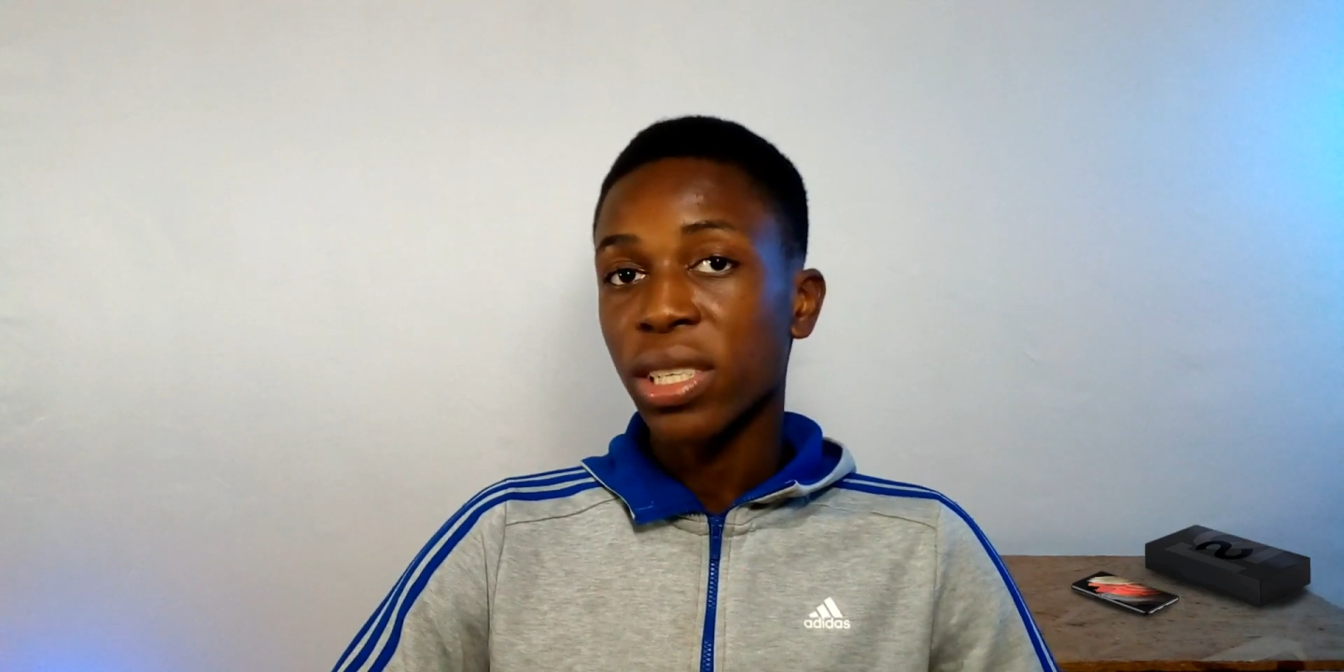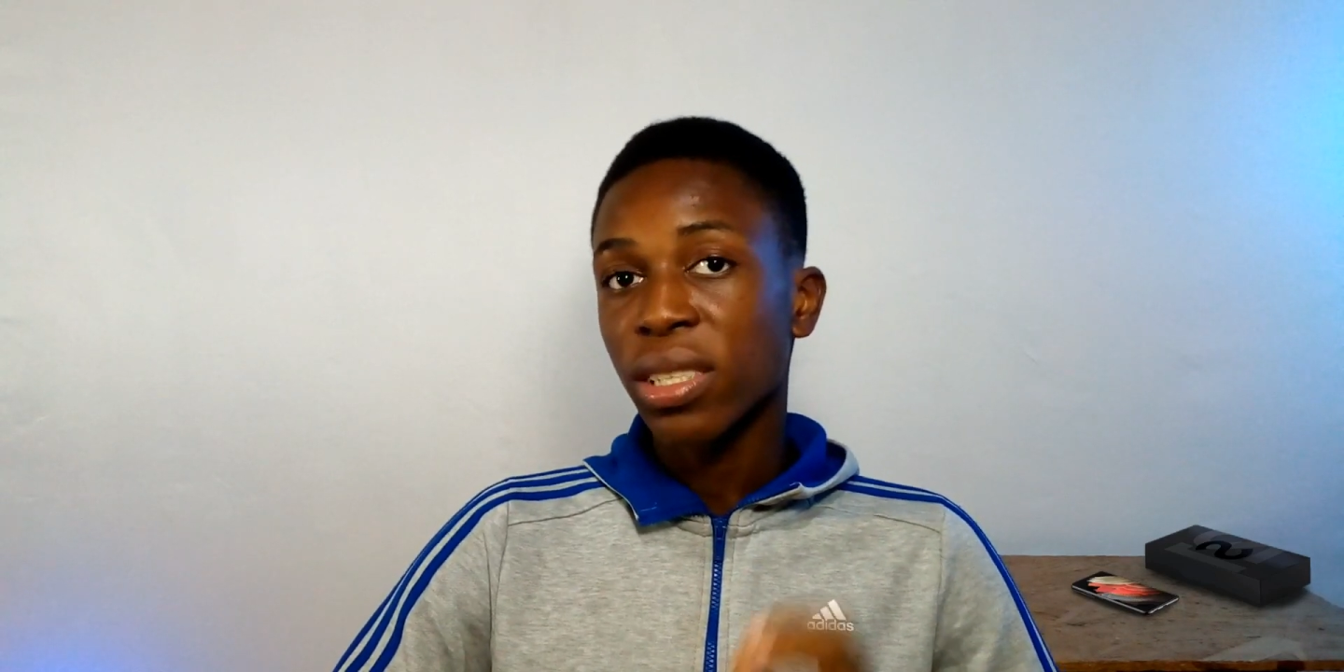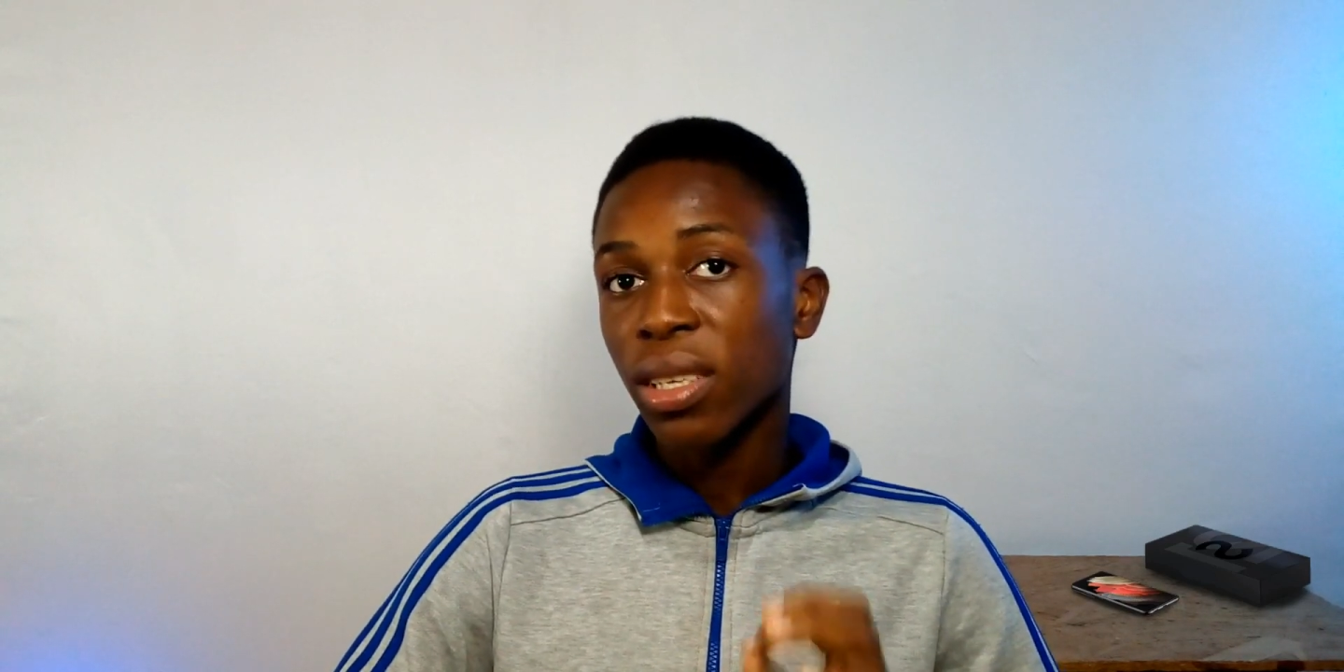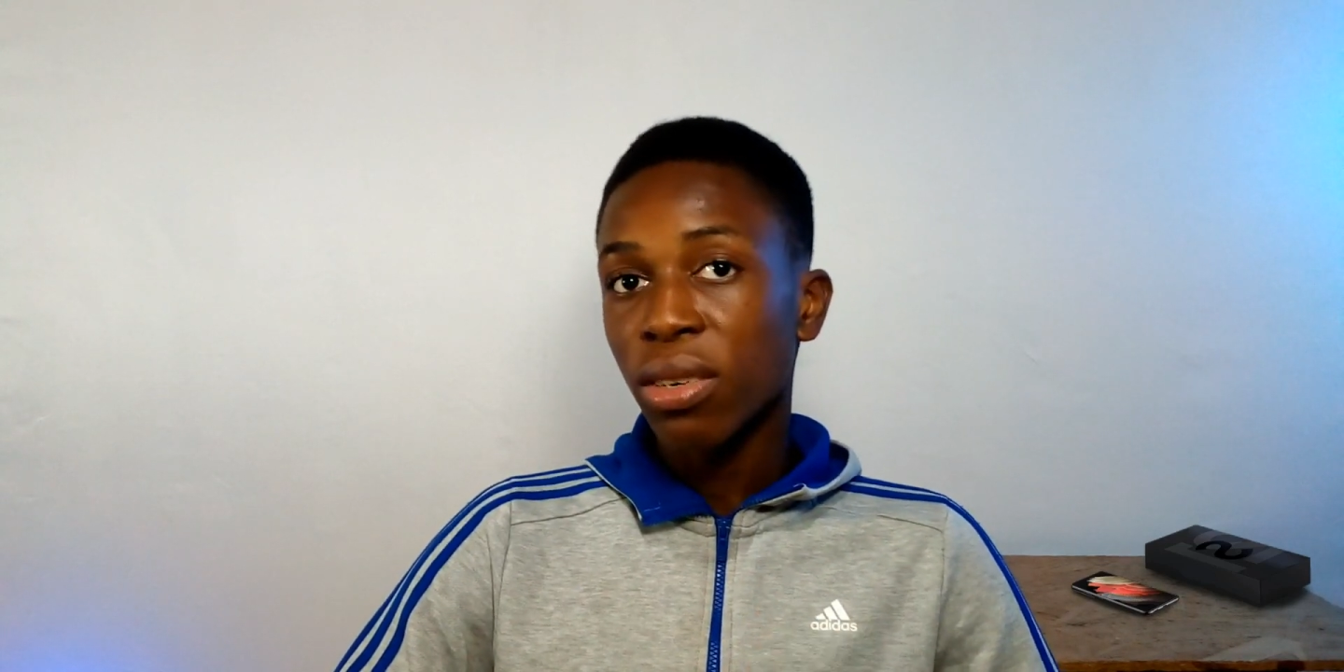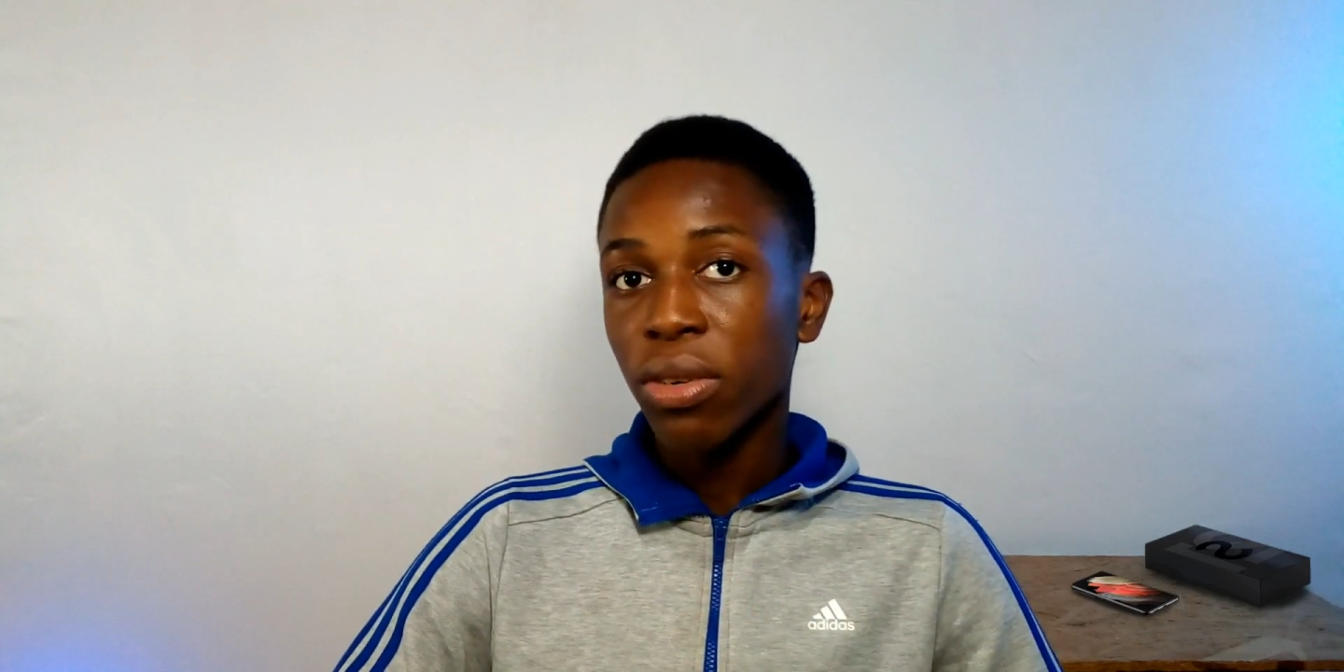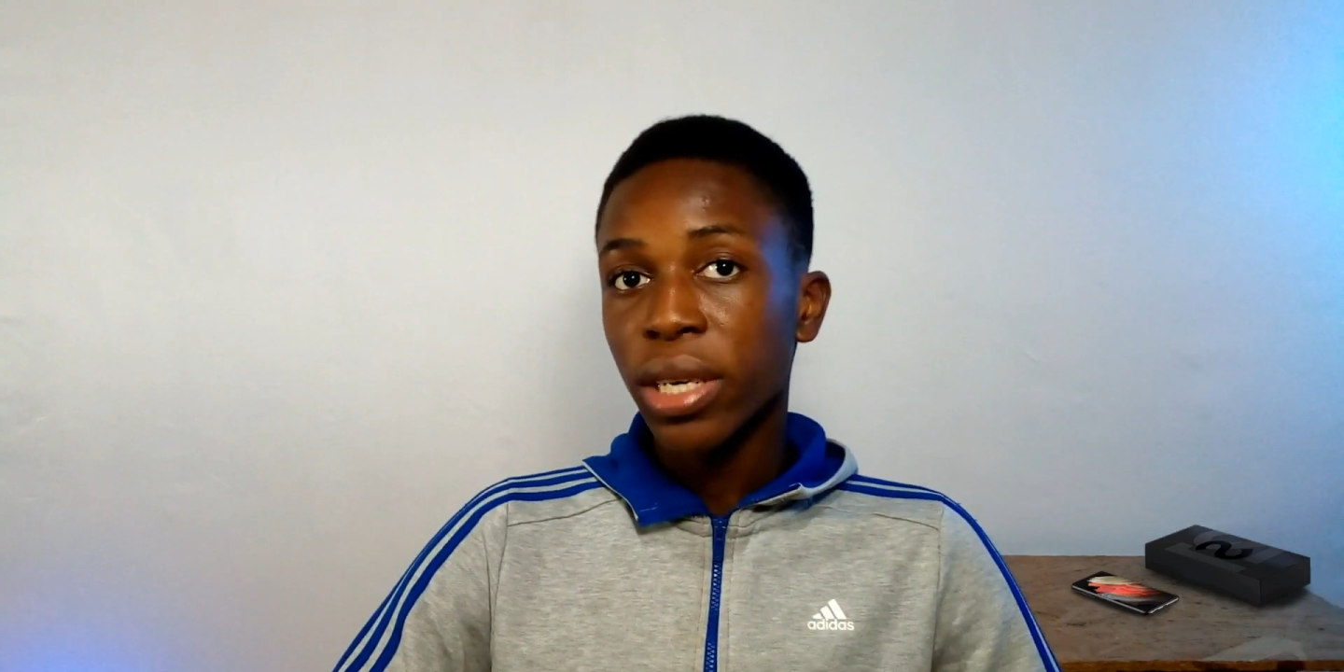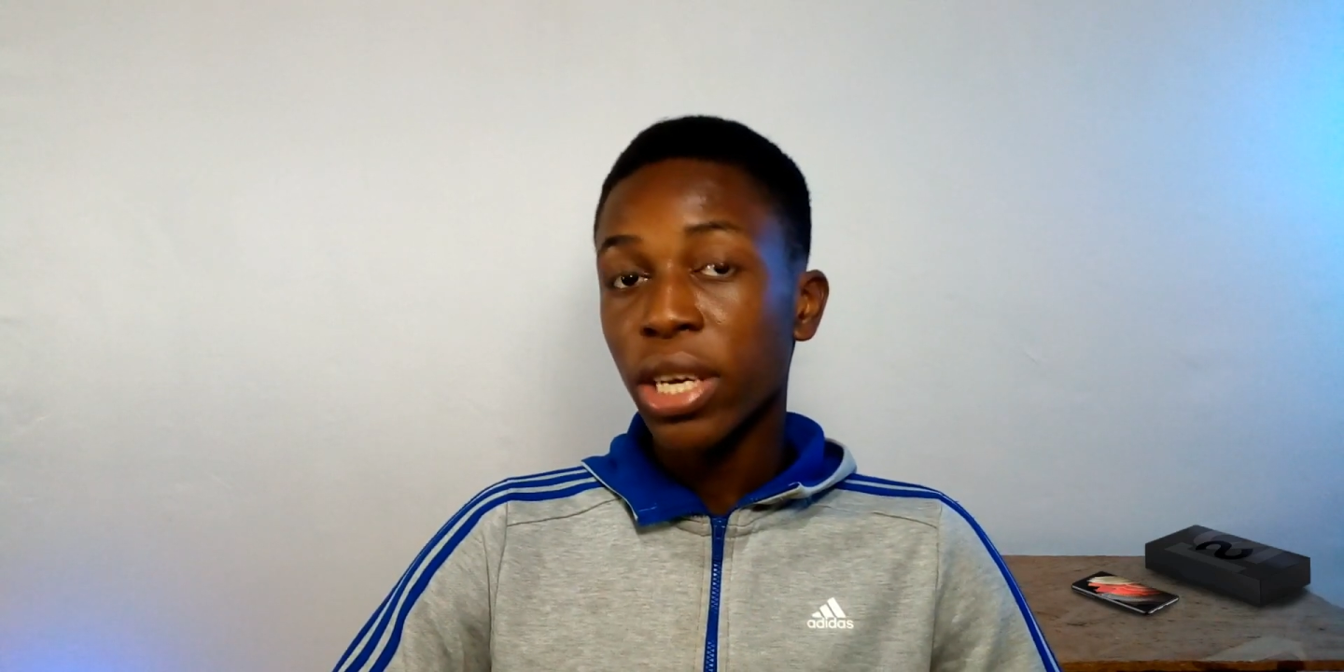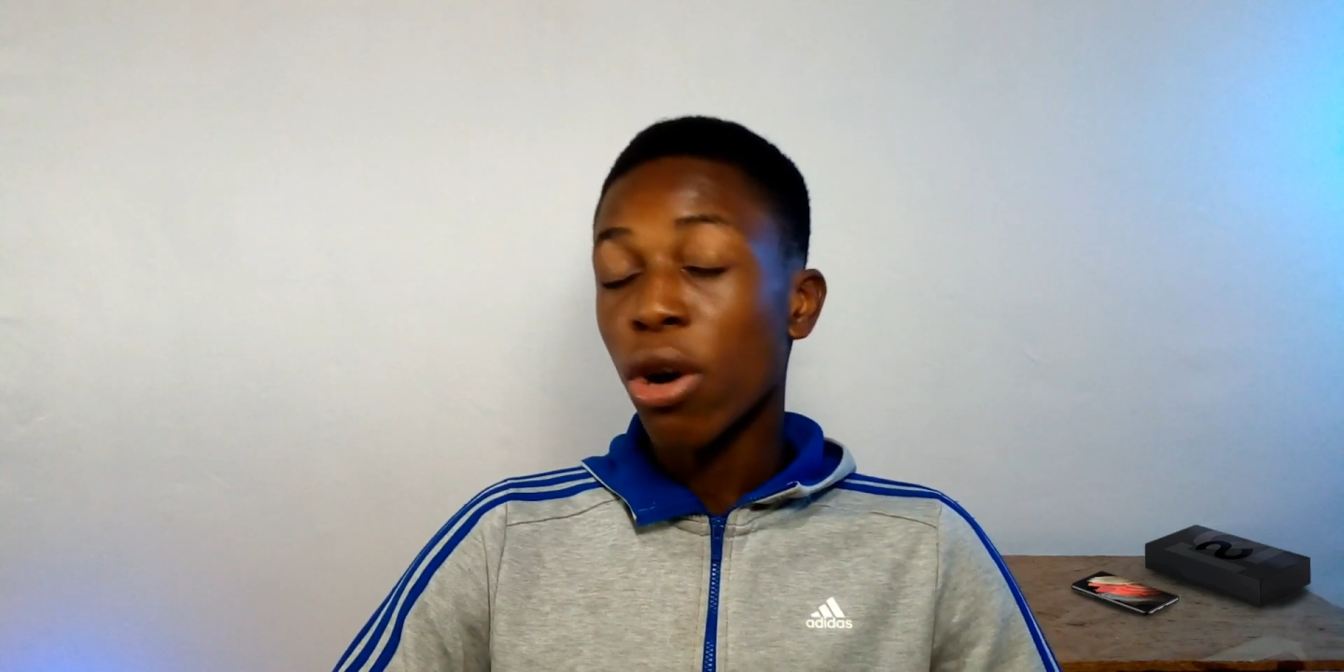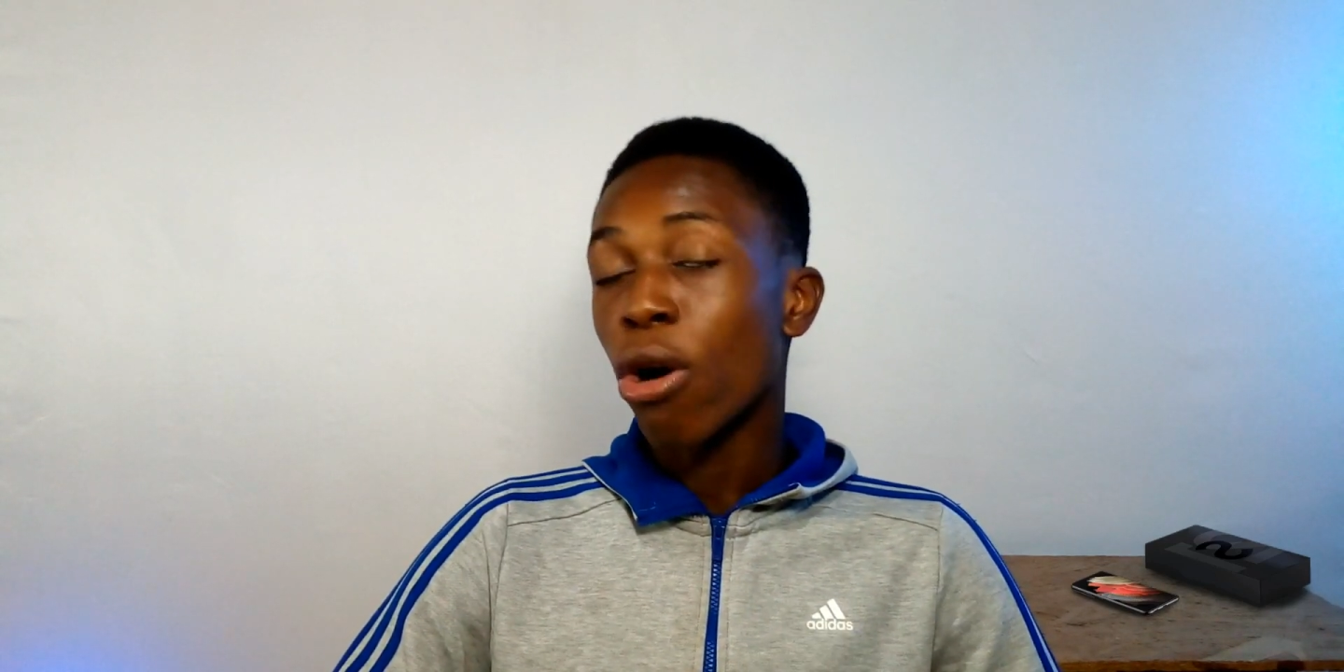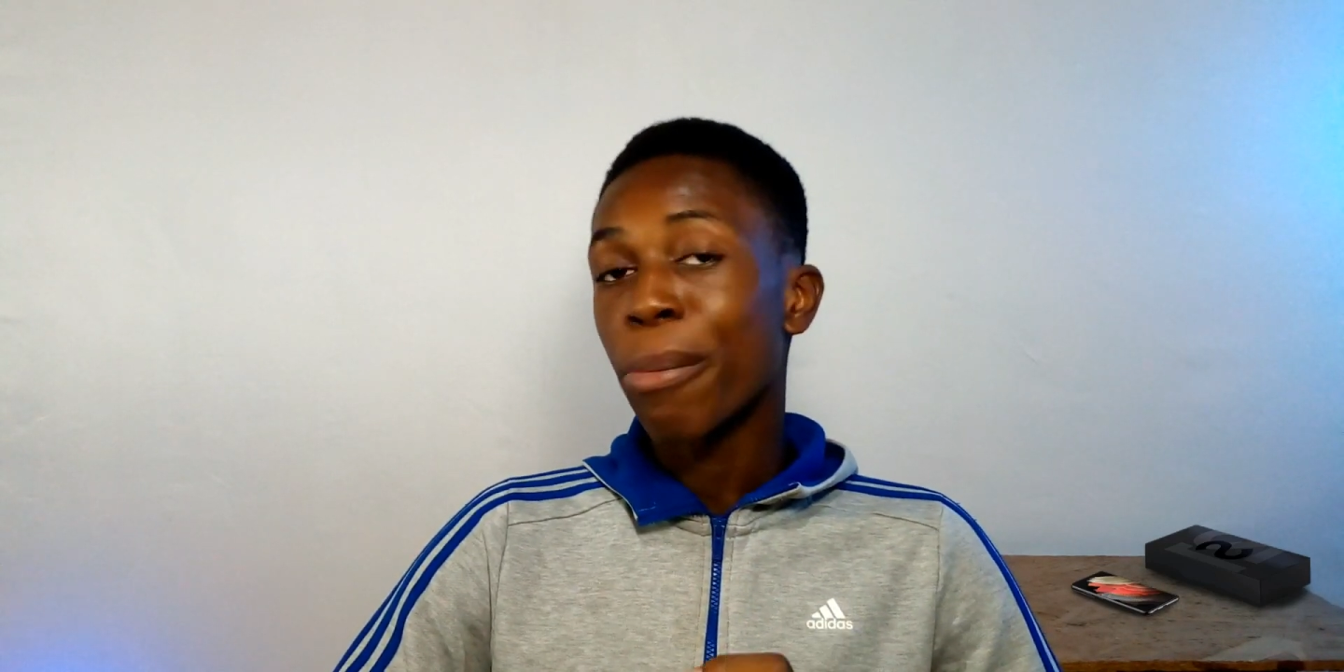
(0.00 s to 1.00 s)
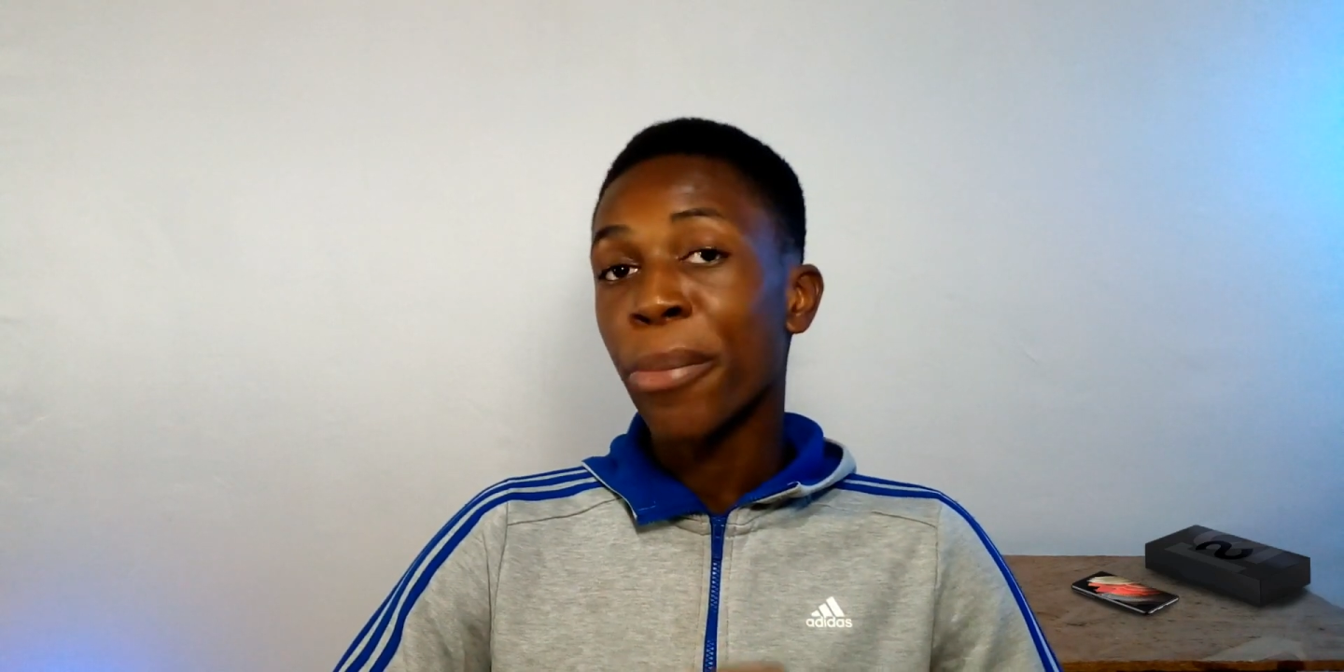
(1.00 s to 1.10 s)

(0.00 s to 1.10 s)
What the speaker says: silky or